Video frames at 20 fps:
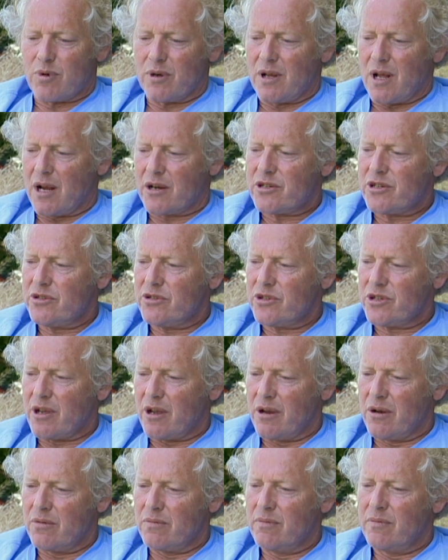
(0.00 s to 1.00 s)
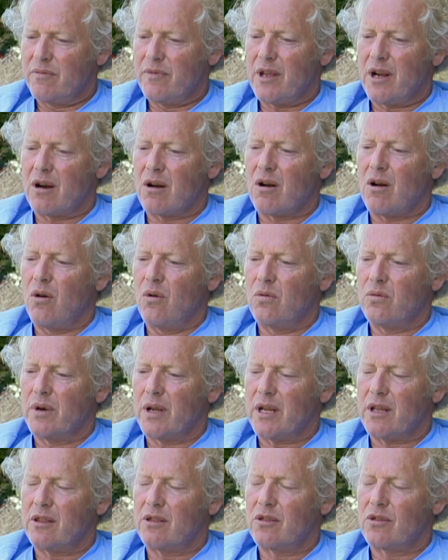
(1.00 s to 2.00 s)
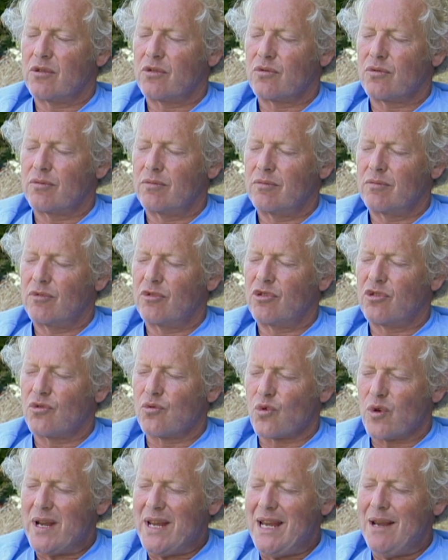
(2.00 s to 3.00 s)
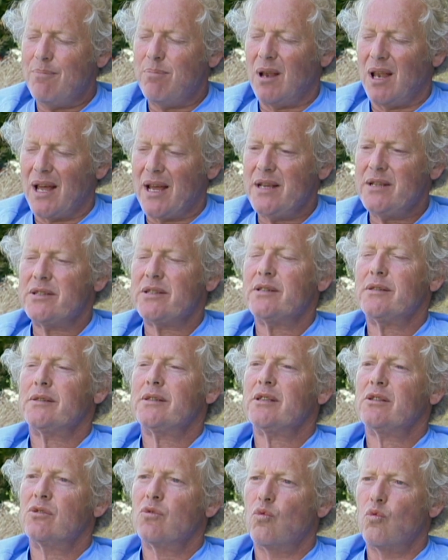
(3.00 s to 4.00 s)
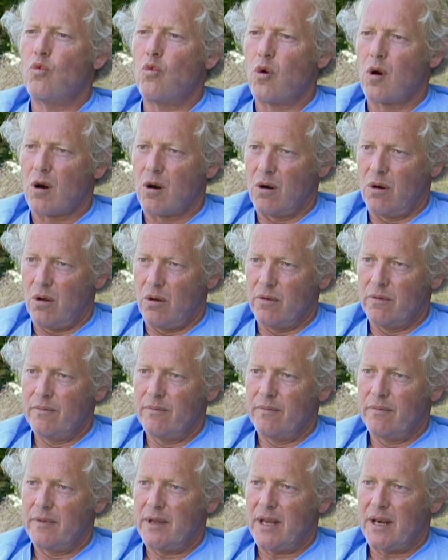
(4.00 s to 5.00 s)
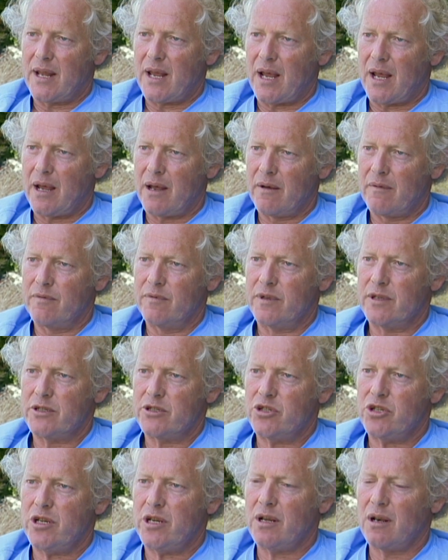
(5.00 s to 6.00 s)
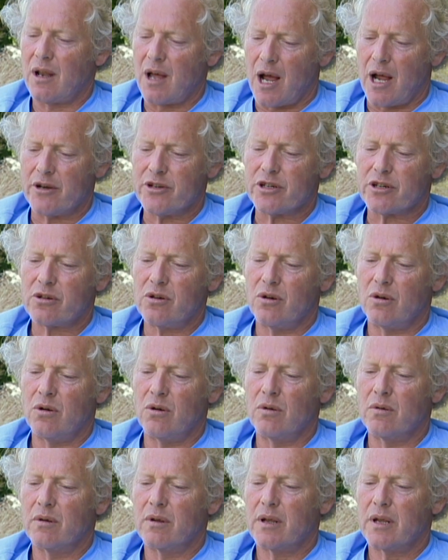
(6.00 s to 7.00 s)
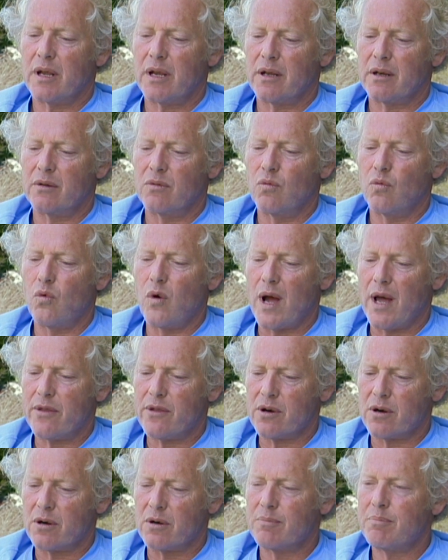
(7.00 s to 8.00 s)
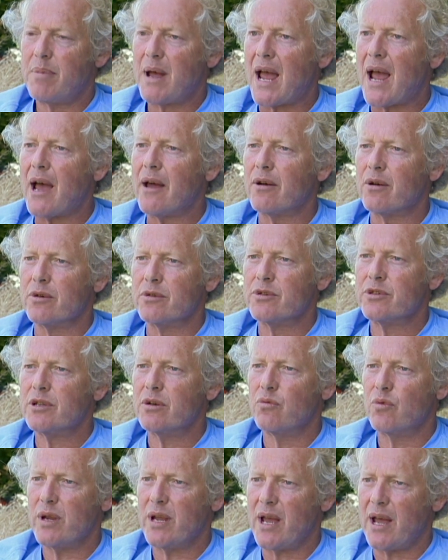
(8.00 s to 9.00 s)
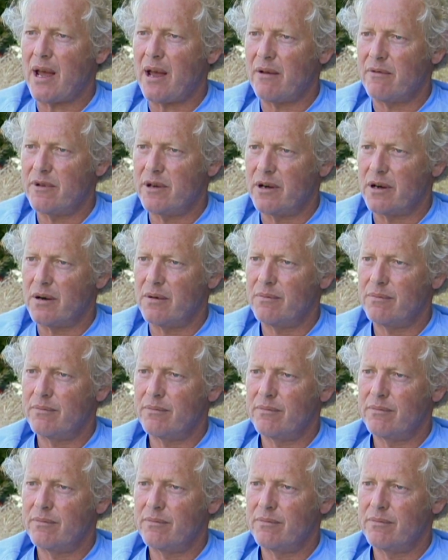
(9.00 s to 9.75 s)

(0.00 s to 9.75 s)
production zone. There are only three places in the world that have the geological and weather patterns that we have here.